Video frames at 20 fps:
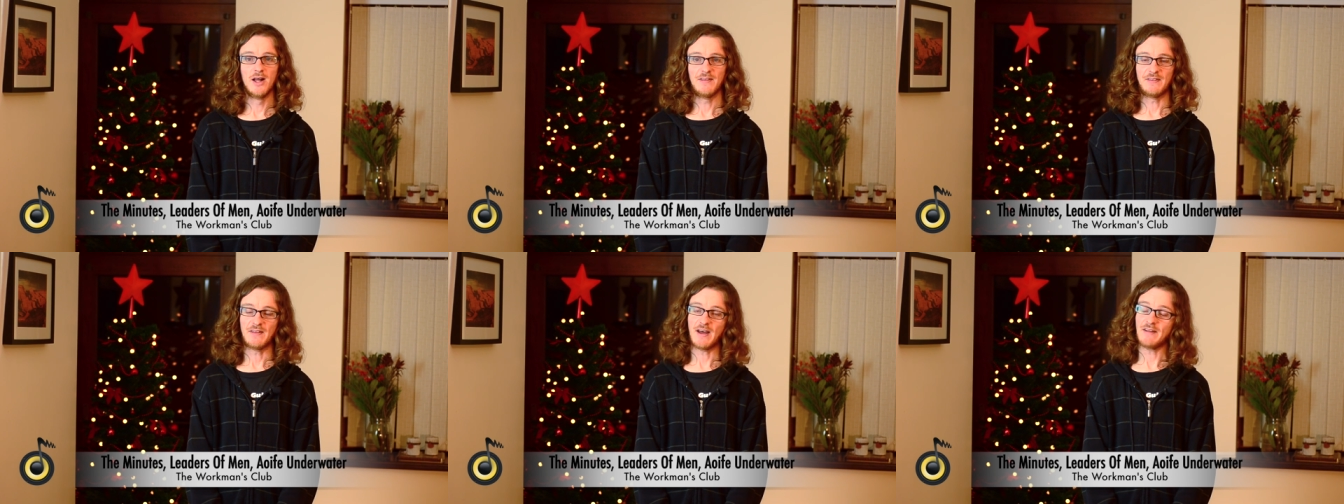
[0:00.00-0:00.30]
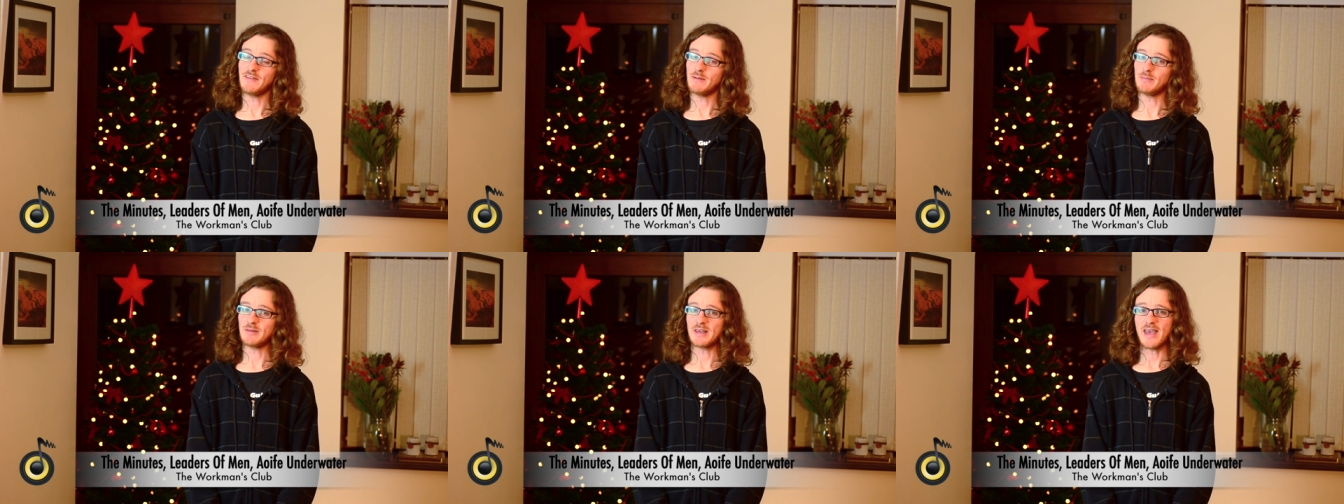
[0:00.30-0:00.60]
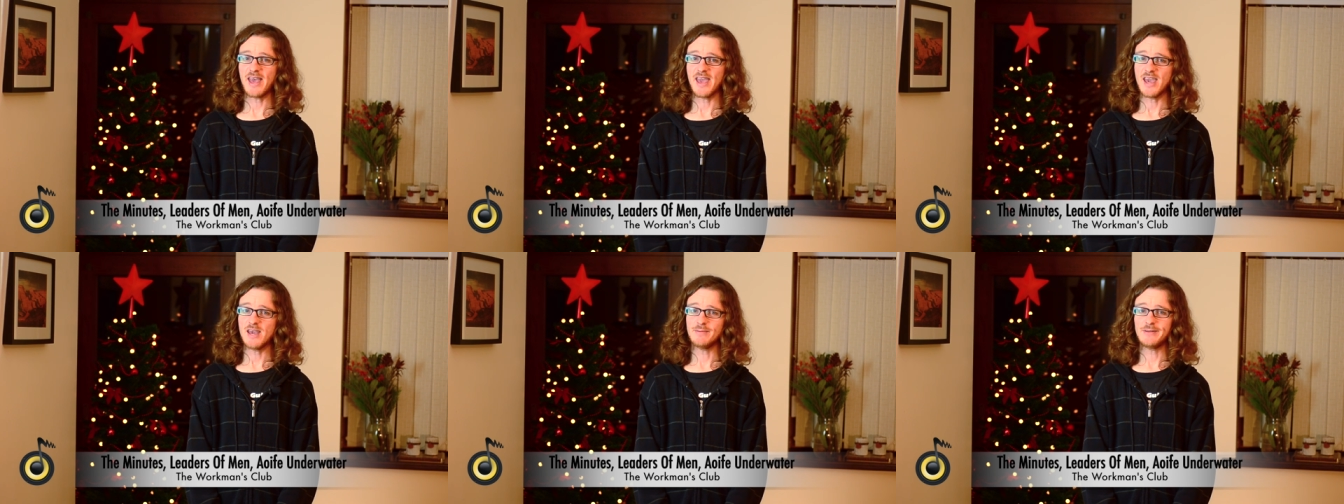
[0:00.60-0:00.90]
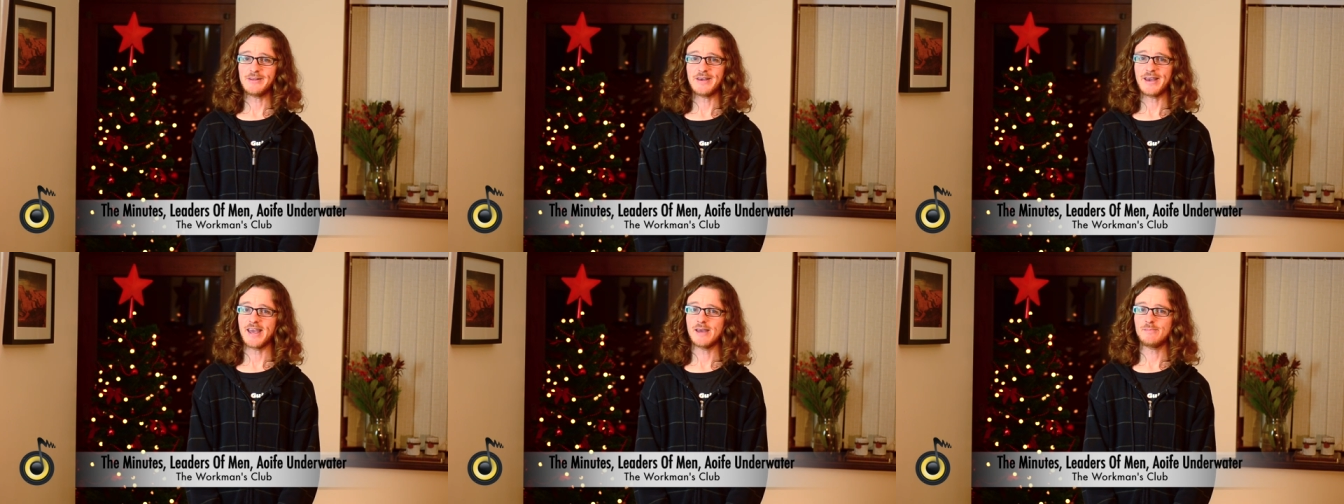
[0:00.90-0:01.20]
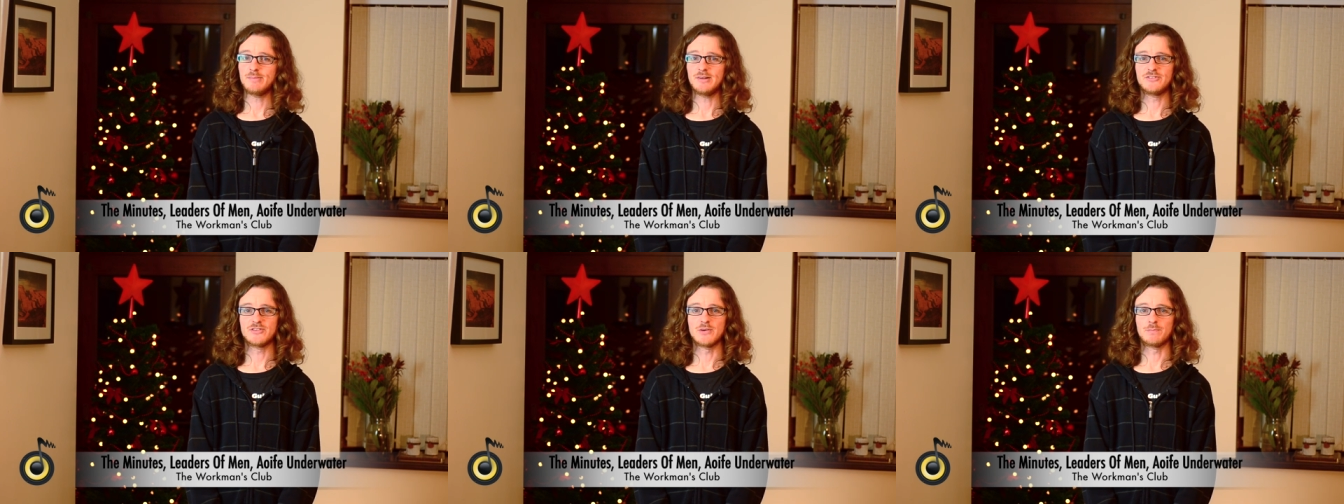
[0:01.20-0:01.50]
and they'll be ably,
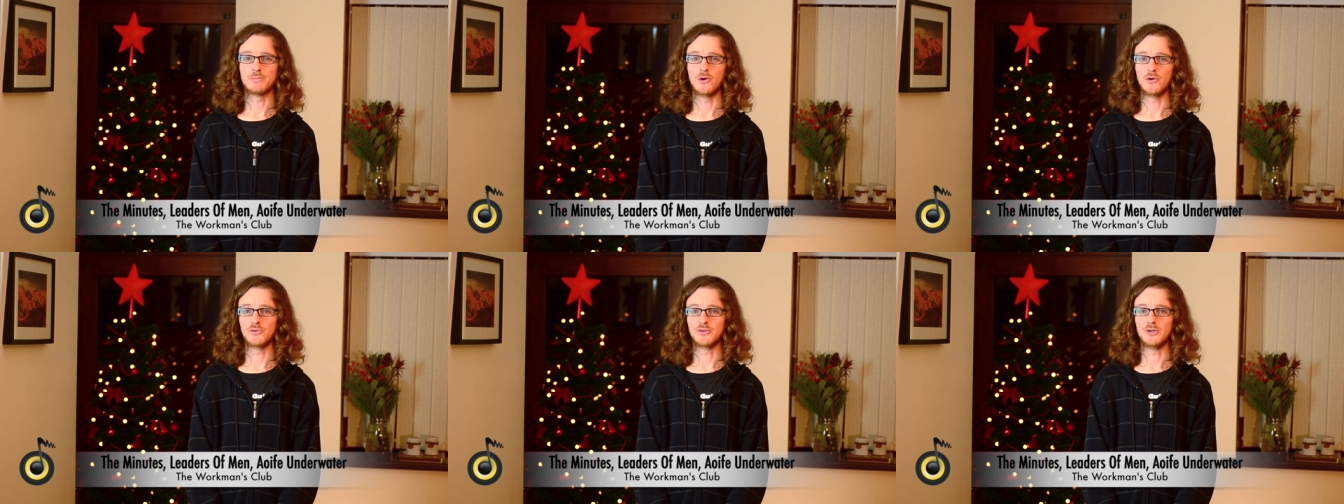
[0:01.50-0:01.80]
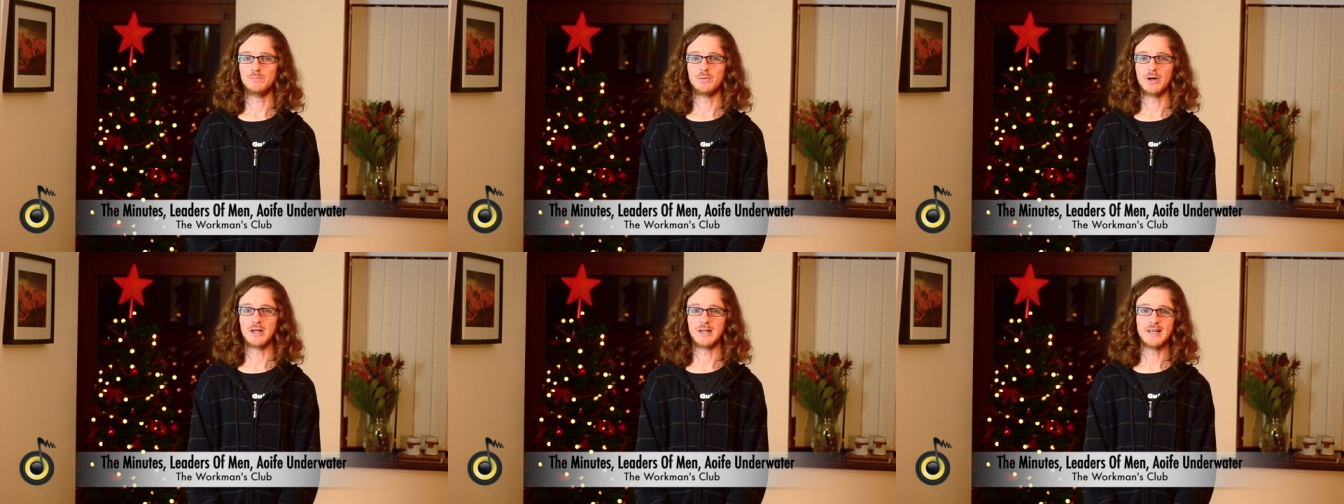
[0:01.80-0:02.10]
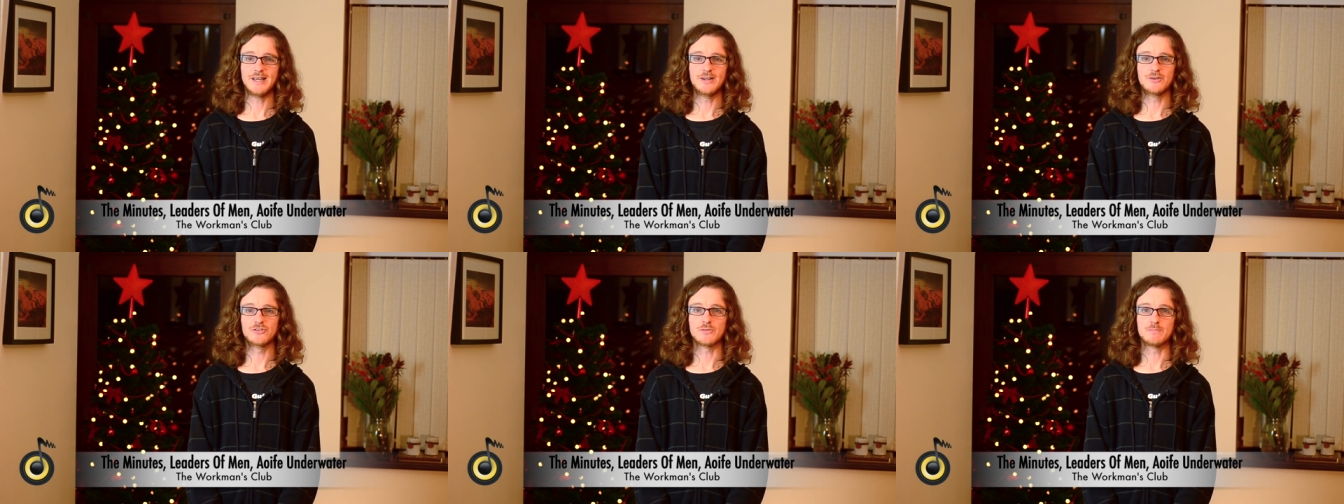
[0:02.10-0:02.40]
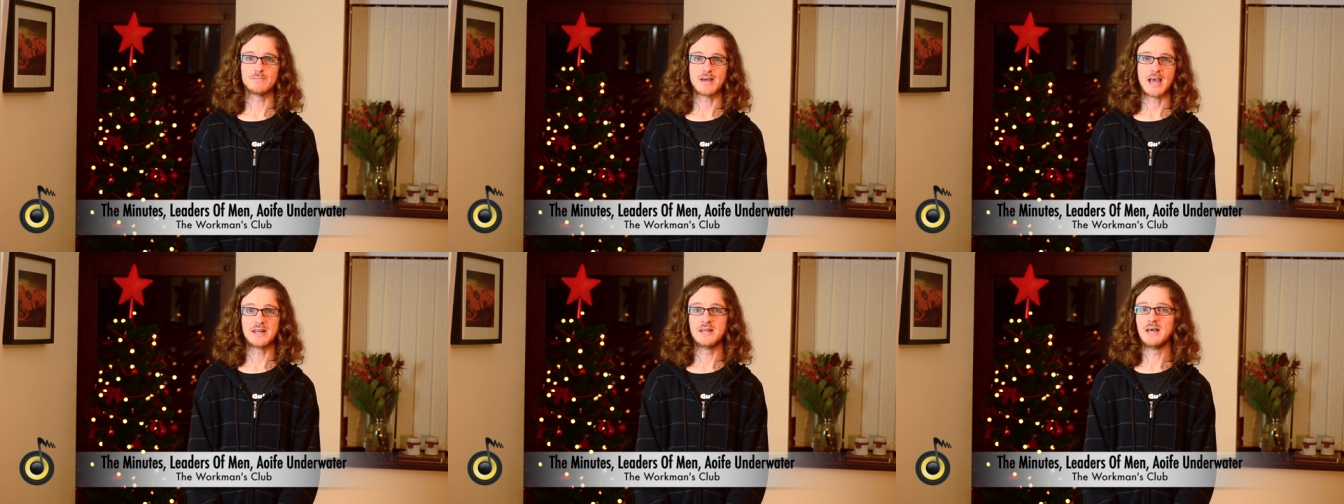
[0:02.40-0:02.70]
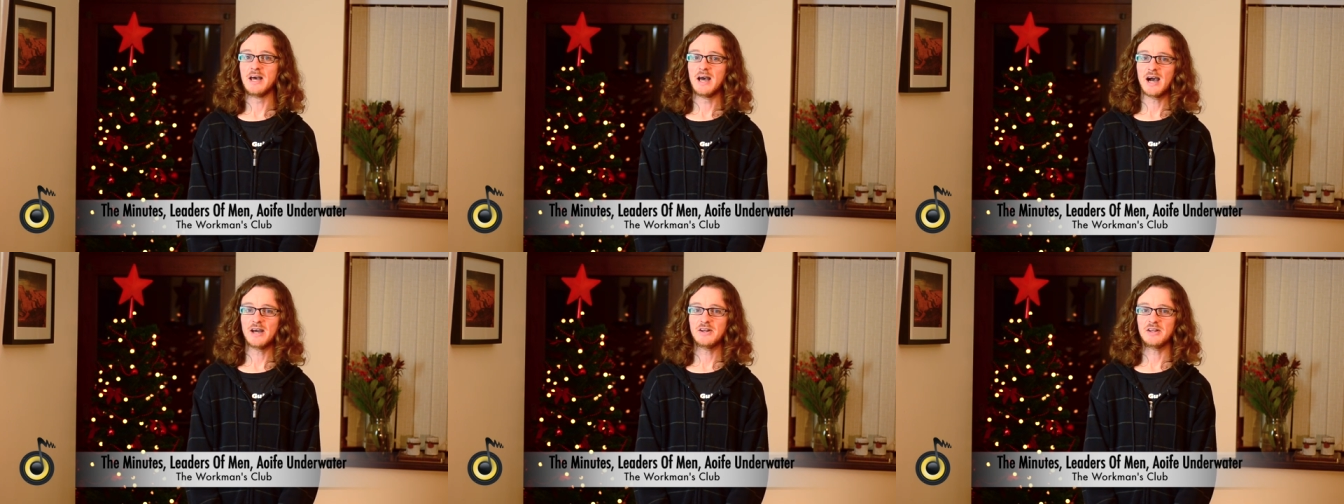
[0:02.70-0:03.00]
ably supported by Leaders of Men
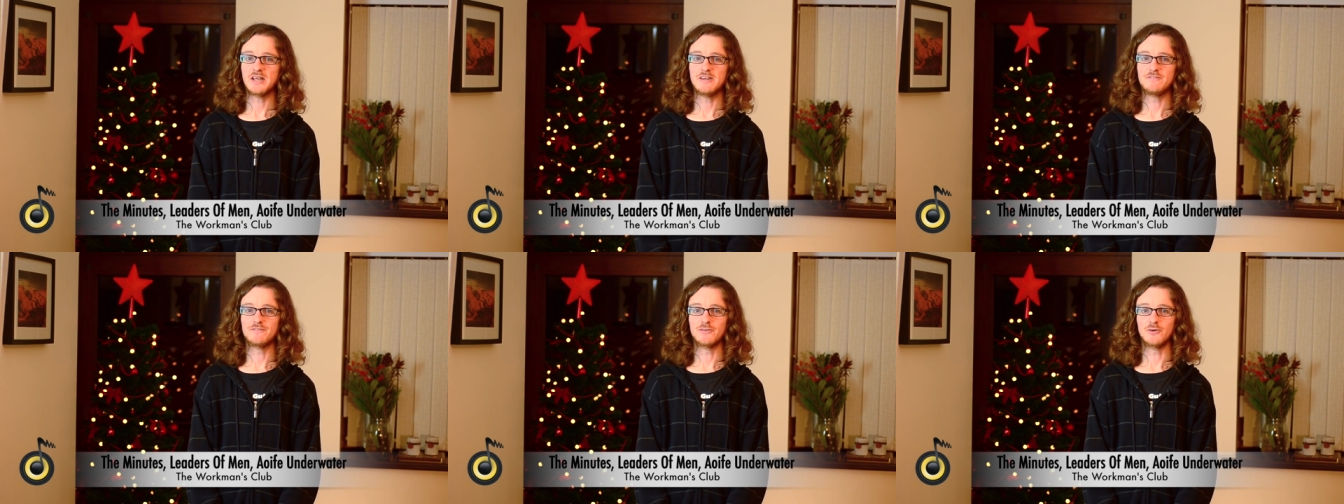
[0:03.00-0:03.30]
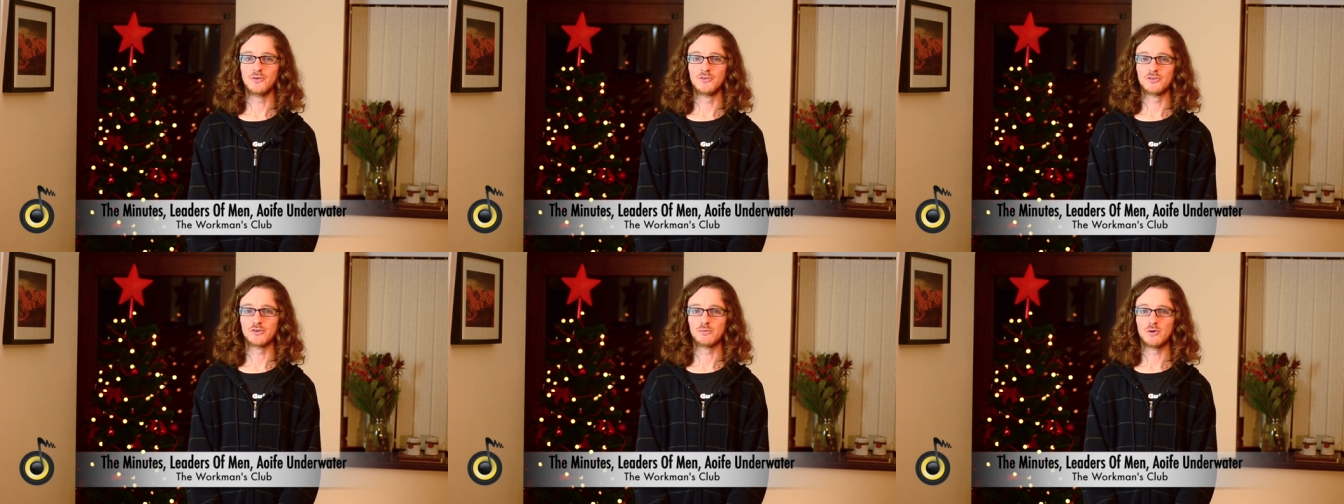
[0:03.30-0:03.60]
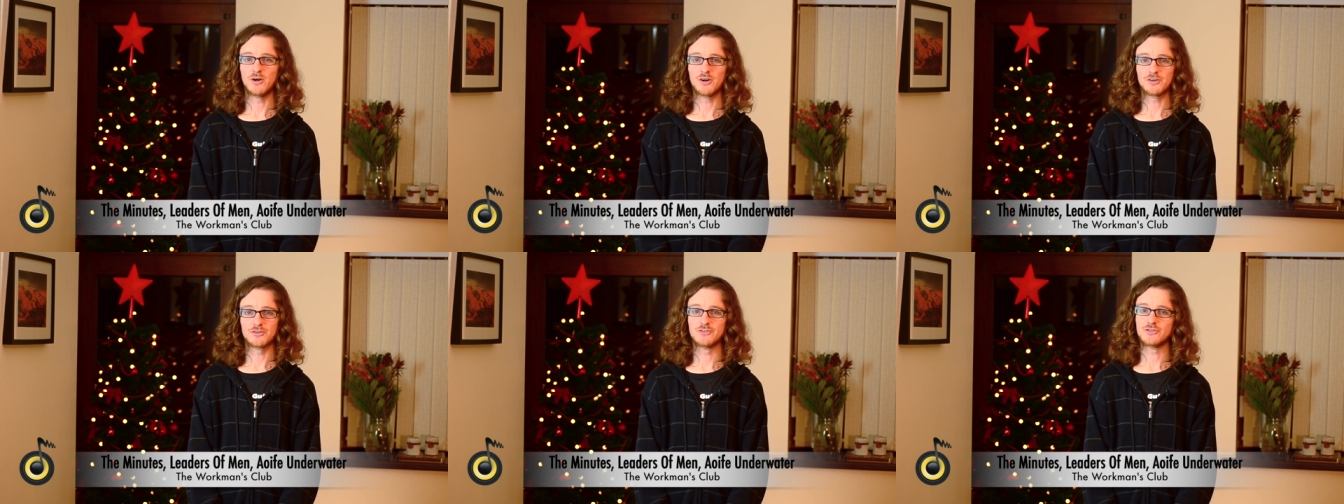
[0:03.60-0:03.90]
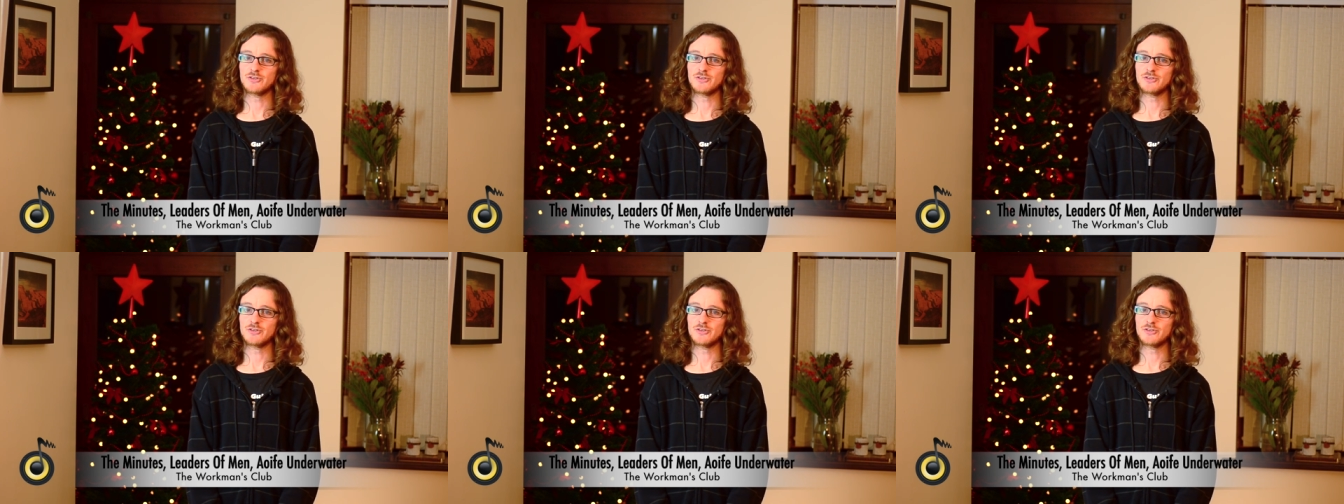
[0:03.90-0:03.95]
and IFA Underwater,